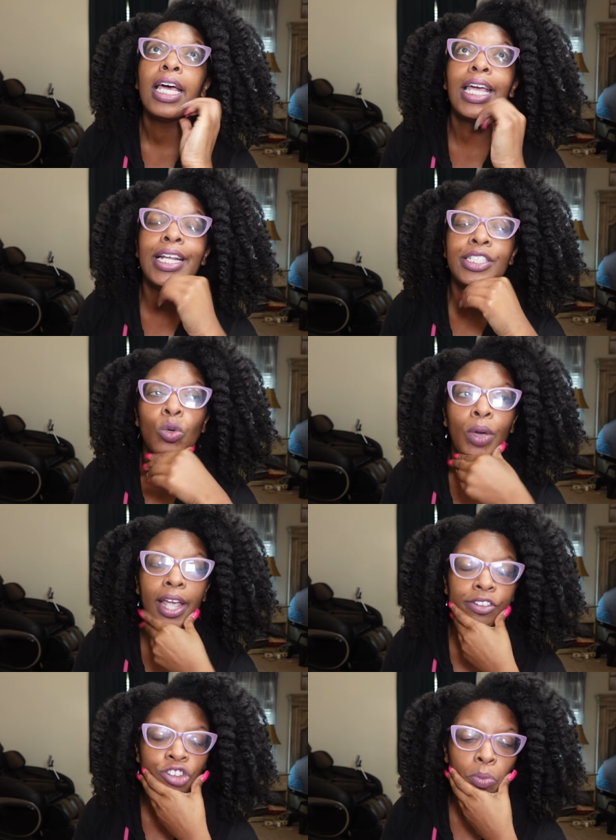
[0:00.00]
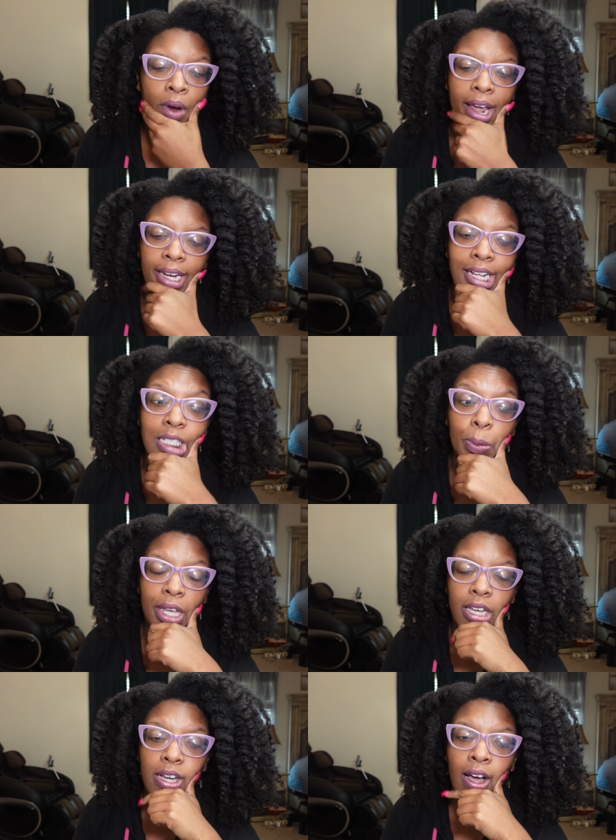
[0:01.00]
eats away at your brain. And
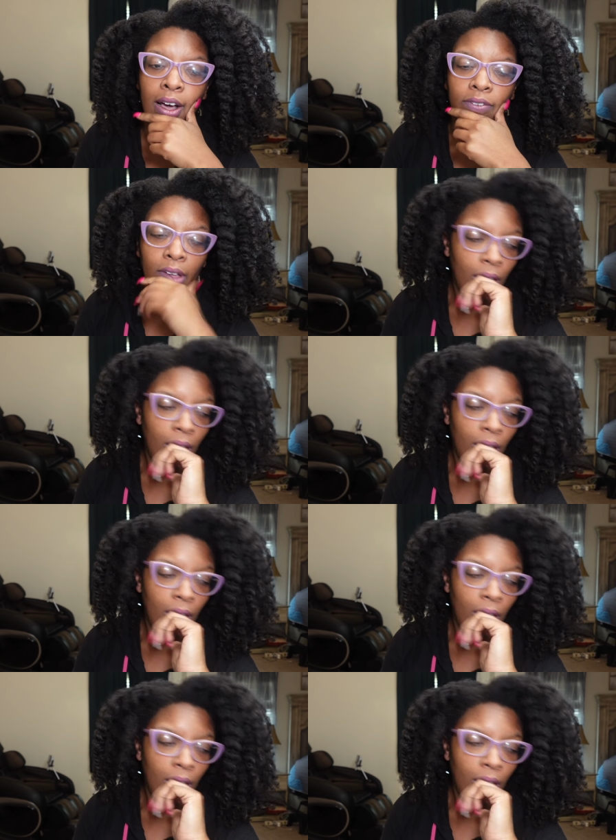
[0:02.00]
speaking of,